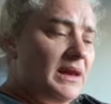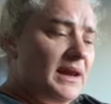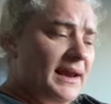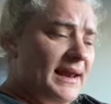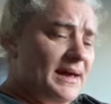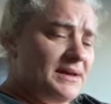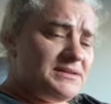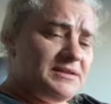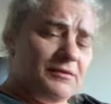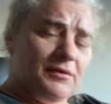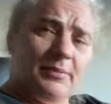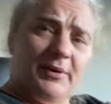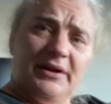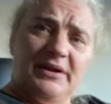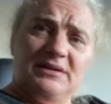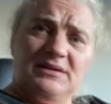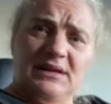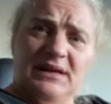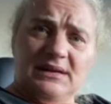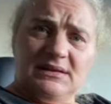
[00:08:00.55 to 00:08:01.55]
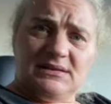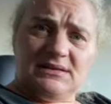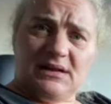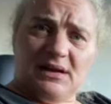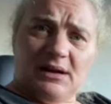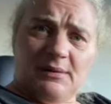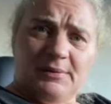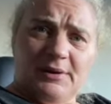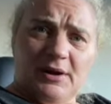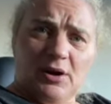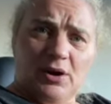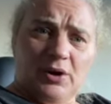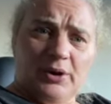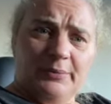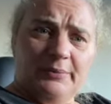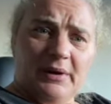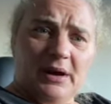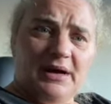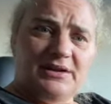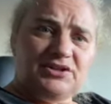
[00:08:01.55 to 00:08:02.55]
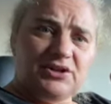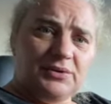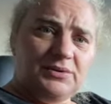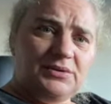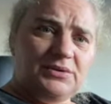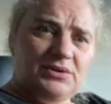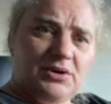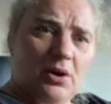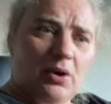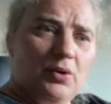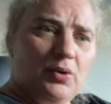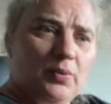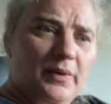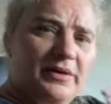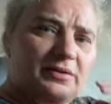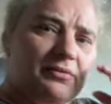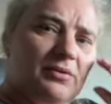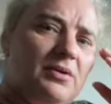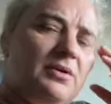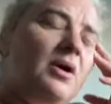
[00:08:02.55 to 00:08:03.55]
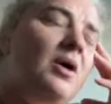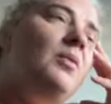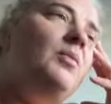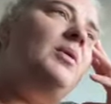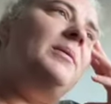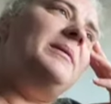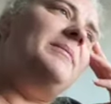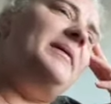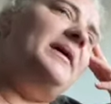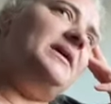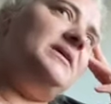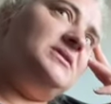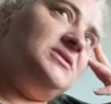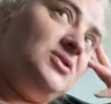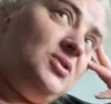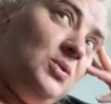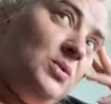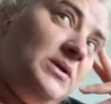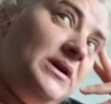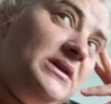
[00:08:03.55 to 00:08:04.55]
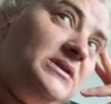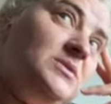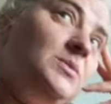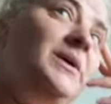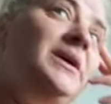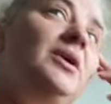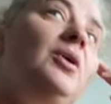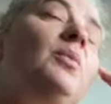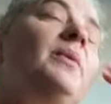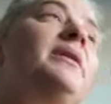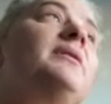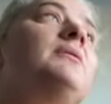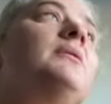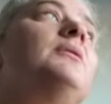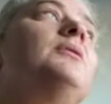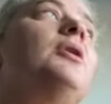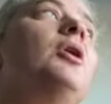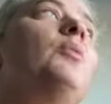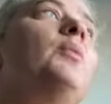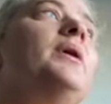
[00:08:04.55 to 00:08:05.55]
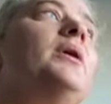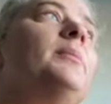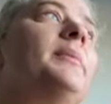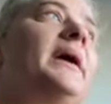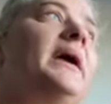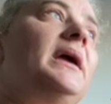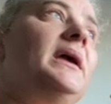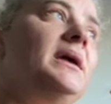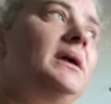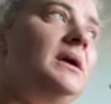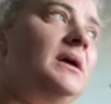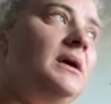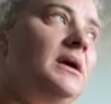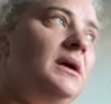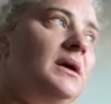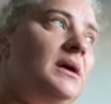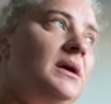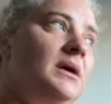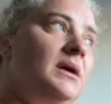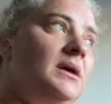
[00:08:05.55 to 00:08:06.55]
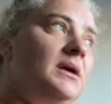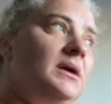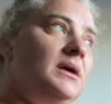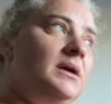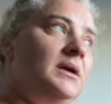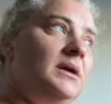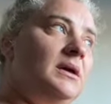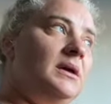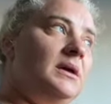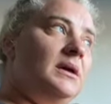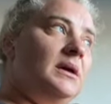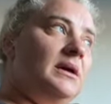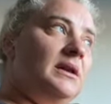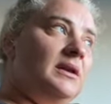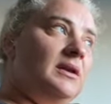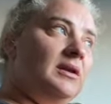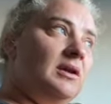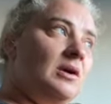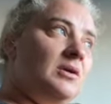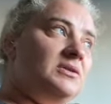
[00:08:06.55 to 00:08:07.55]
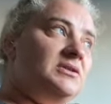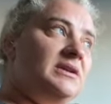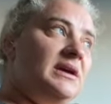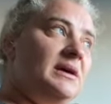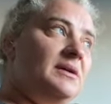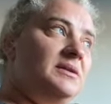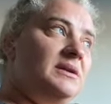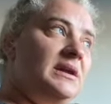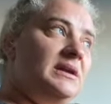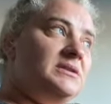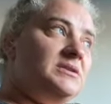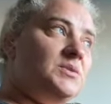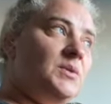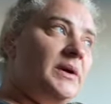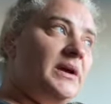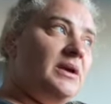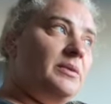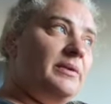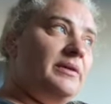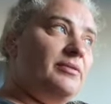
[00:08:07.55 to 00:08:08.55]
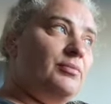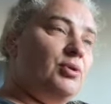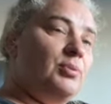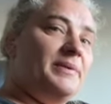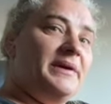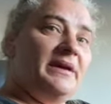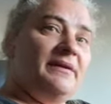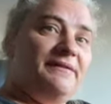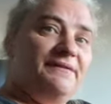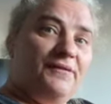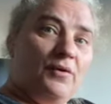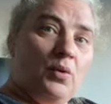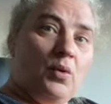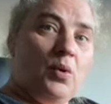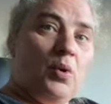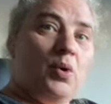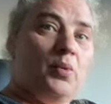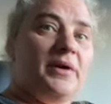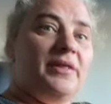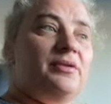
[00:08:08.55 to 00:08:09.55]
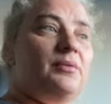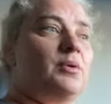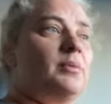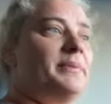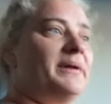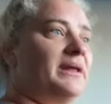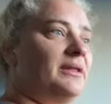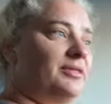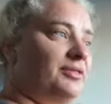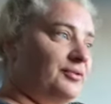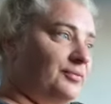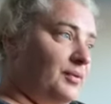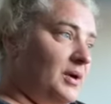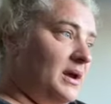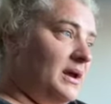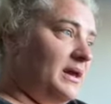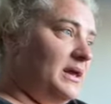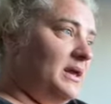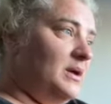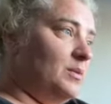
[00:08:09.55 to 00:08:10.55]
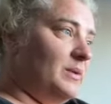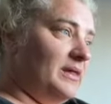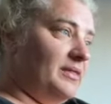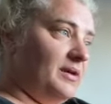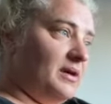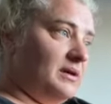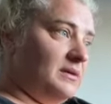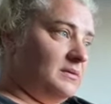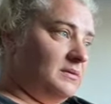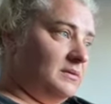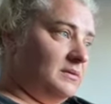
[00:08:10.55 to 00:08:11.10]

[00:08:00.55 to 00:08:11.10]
allows everybody to get set up at home. I don't know whether or not we'll be back at school next week or whether or not we'll be in lockdown next week, whether we'll be a 4, whether we'll be a 3, whether...